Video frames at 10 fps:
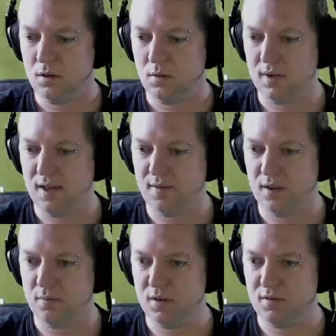were having
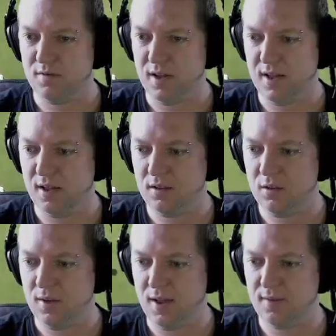a bit of
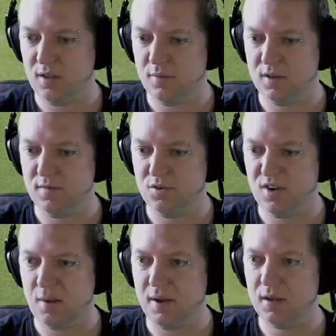the
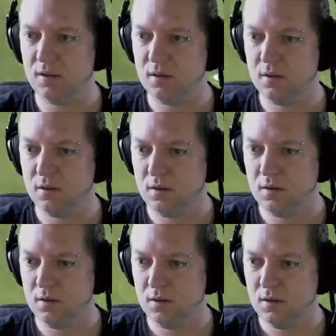drama,
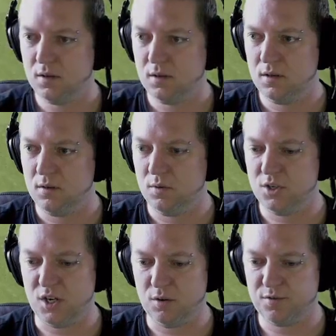
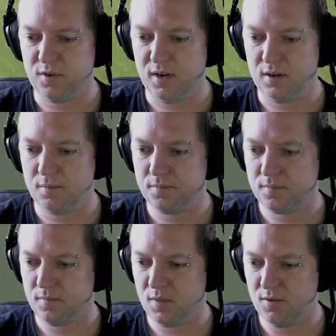weren't you, old friend?
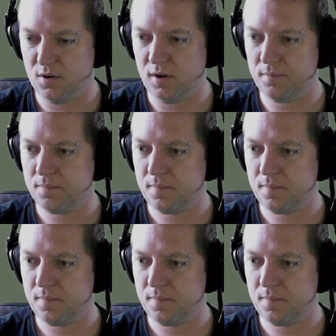All right.